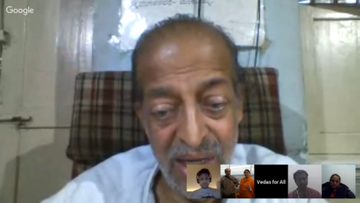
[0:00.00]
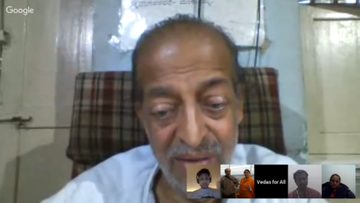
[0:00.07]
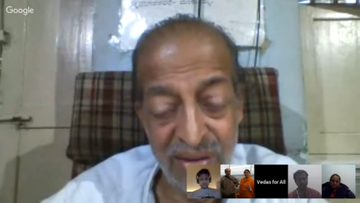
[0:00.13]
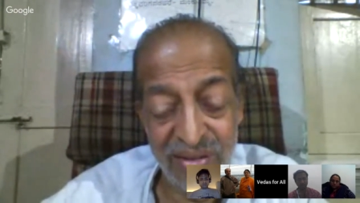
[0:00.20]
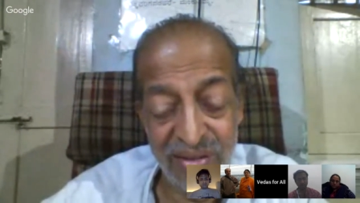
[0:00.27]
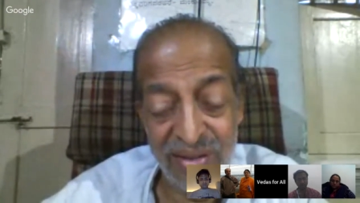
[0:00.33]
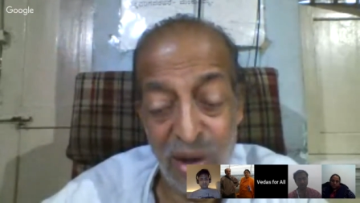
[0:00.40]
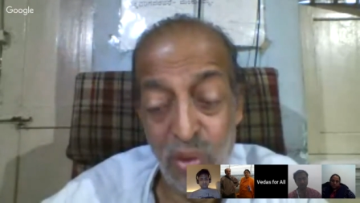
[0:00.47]
If
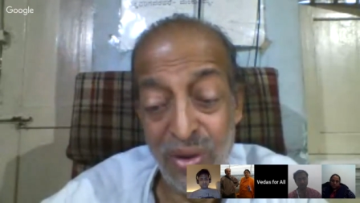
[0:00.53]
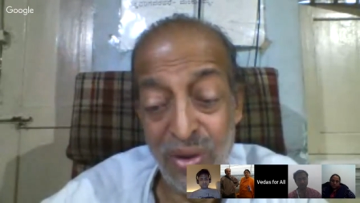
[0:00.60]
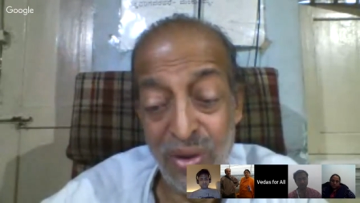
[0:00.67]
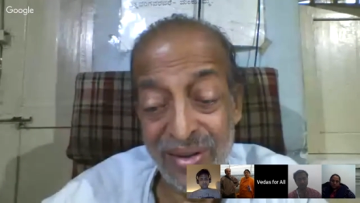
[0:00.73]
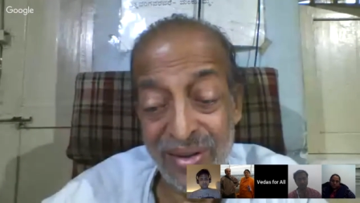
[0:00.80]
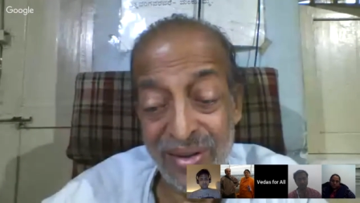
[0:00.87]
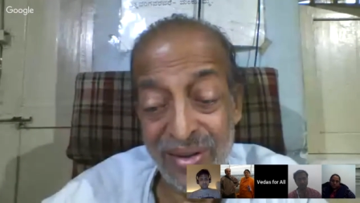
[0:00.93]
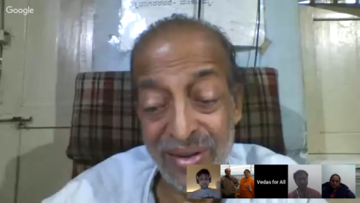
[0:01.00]
the sound is
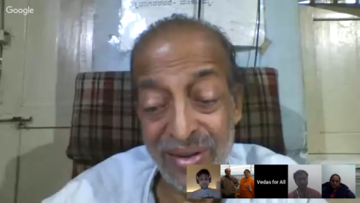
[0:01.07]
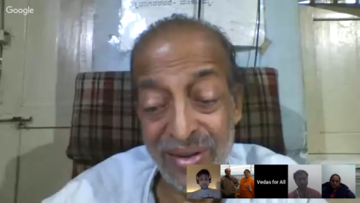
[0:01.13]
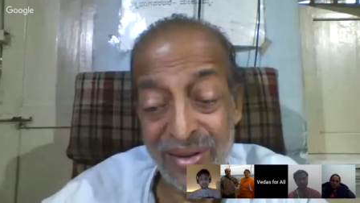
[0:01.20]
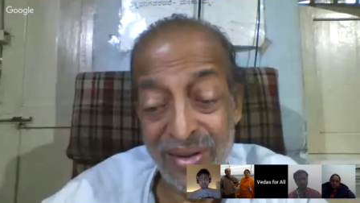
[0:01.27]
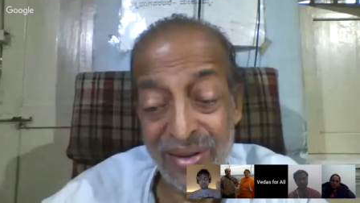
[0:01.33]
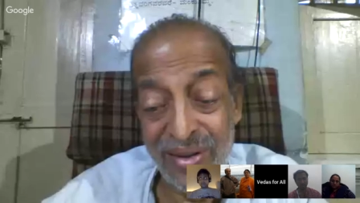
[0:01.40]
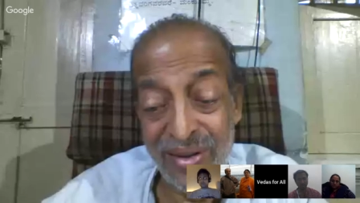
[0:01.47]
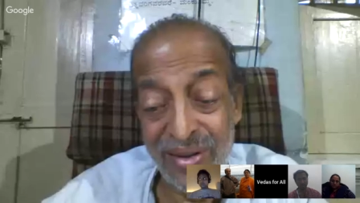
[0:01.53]
less than
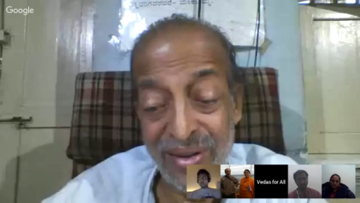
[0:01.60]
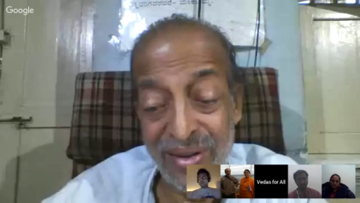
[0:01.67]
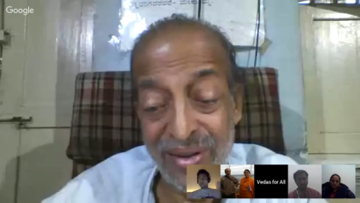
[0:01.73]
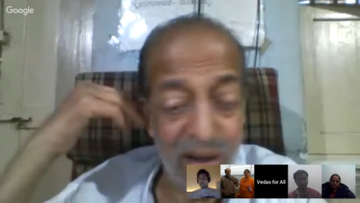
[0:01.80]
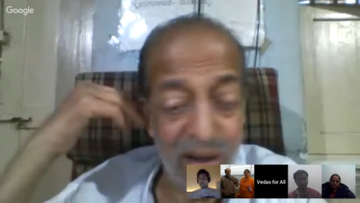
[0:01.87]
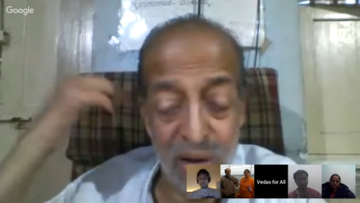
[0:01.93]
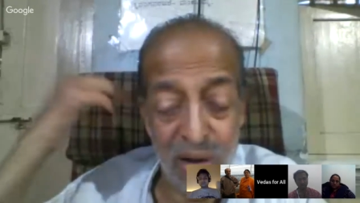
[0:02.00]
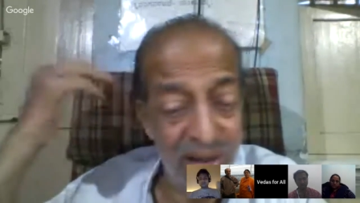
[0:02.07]
that, I
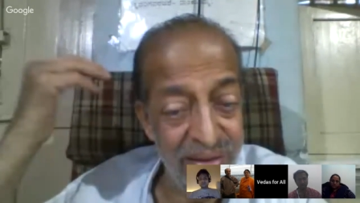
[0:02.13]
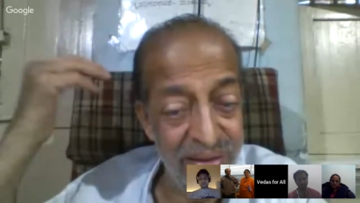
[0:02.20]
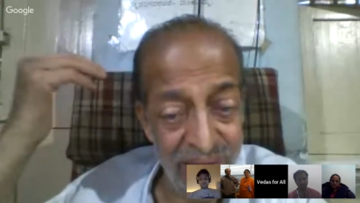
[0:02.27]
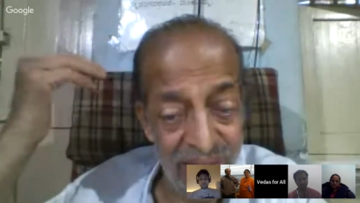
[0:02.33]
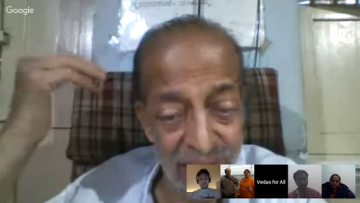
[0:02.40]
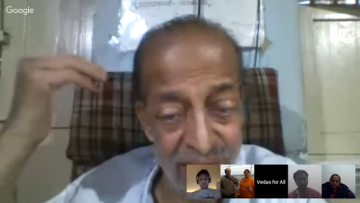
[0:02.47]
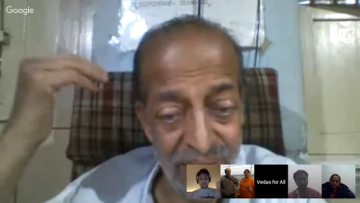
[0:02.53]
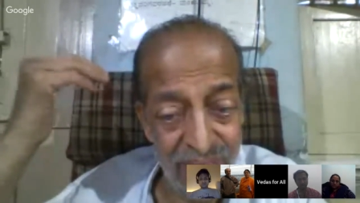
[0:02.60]
cannot
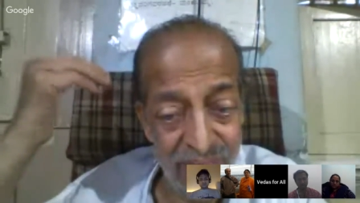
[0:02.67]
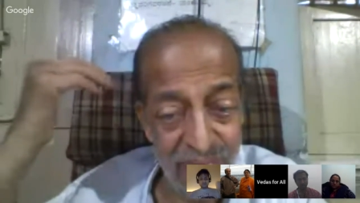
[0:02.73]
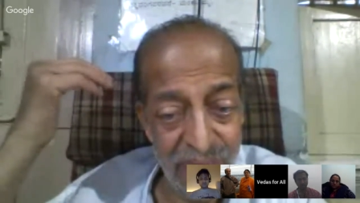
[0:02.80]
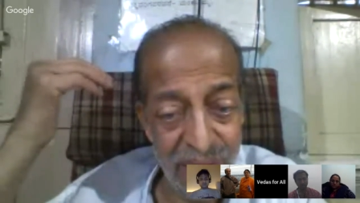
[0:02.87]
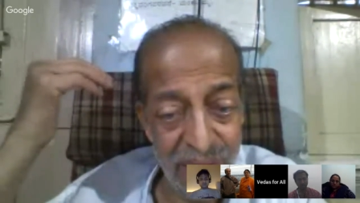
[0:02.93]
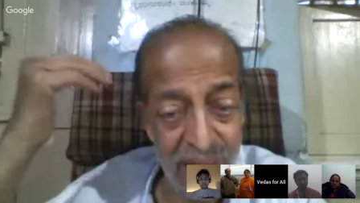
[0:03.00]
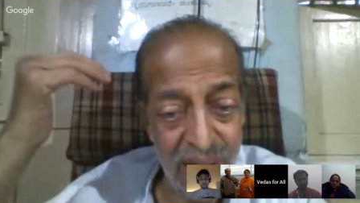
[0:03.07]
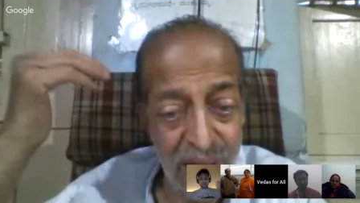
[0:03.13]
listen.
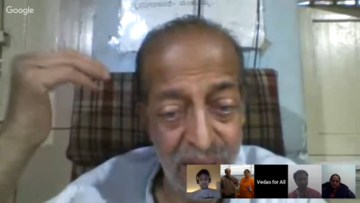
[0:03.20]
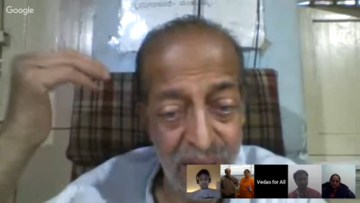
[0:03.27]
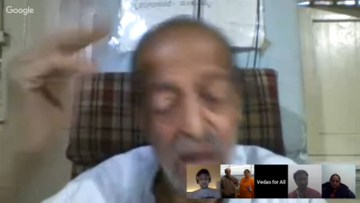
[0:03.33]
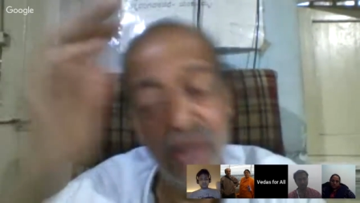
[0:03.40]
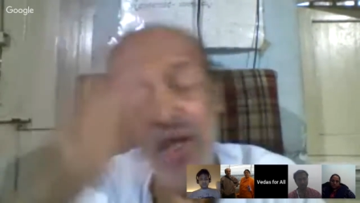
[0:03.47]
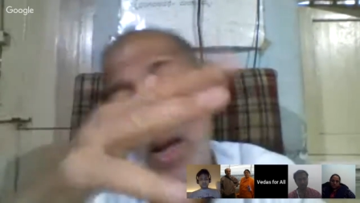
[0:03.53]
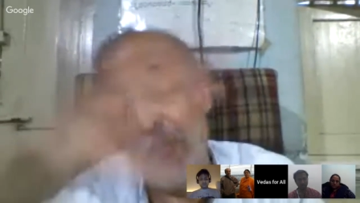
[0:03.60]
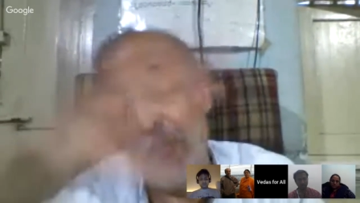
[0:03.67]

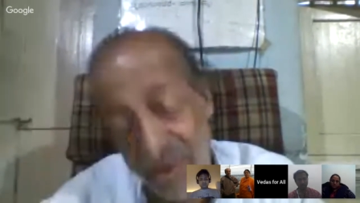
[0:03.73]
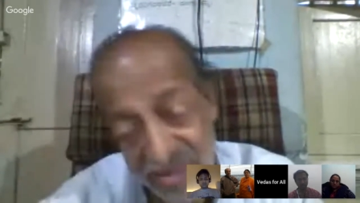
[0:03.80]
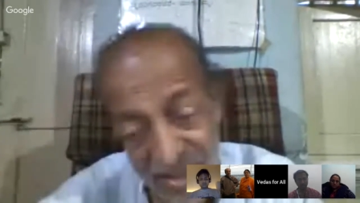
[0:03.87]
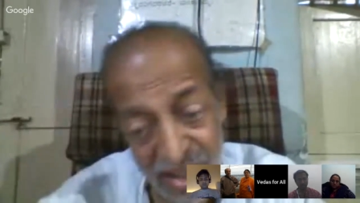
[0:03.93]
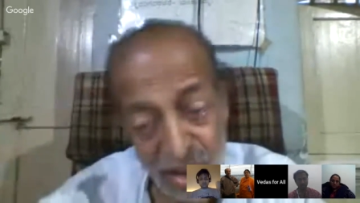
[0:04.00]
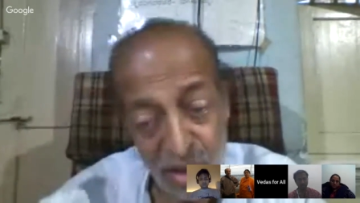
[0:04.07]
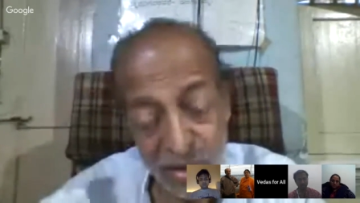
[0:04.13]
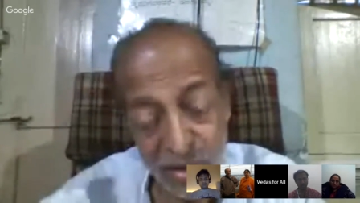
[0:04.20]
On the upper
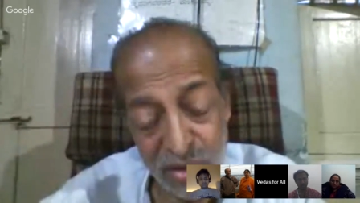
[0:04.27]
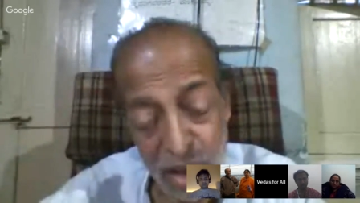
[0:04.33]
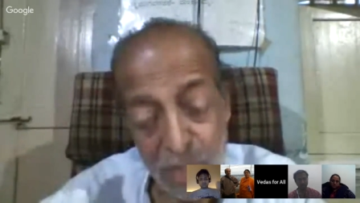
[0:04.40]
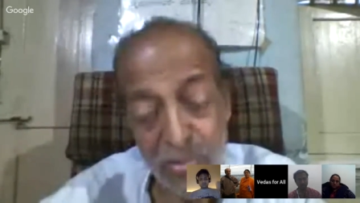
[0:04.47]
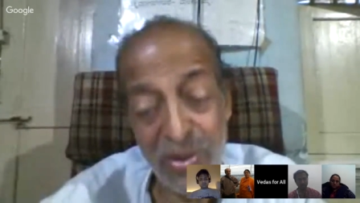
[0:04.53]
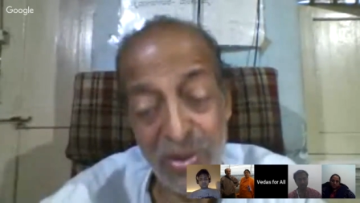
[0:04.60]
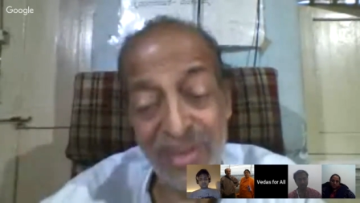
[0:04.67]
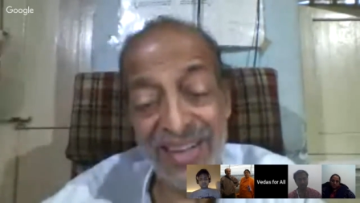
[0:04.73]
side also, up
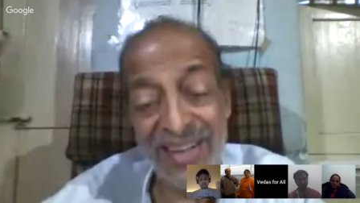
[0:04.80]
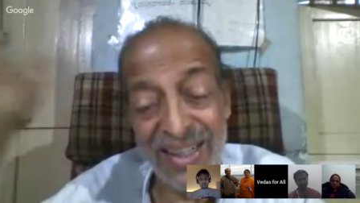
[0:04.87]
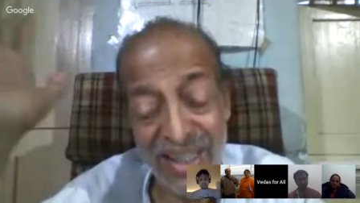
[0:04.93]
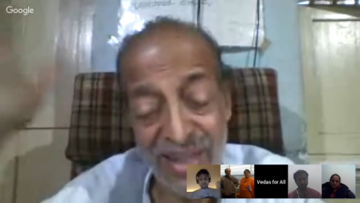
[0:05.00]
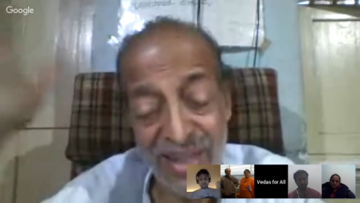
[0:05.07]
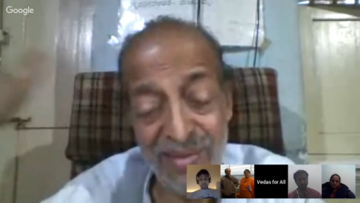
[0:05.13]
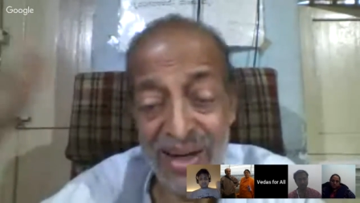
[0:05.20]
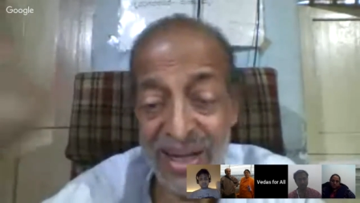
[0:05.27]
to a certain
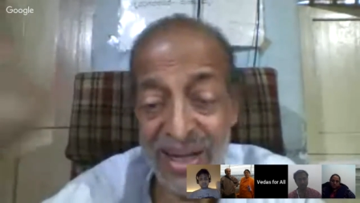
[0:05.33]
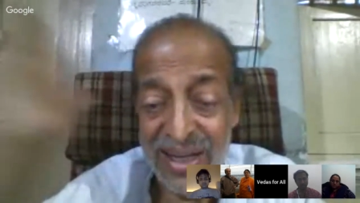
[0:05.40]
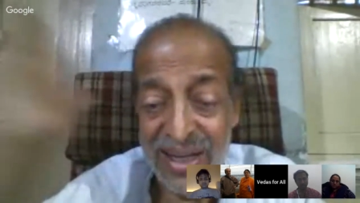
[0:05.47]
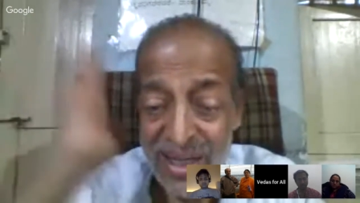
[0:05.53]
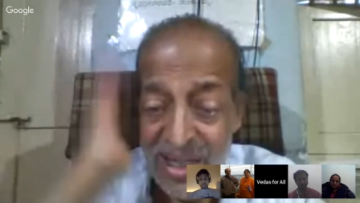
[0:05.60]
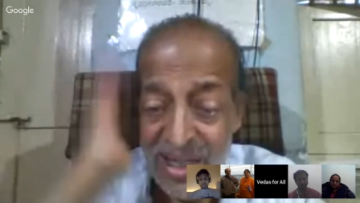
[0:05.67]
level I can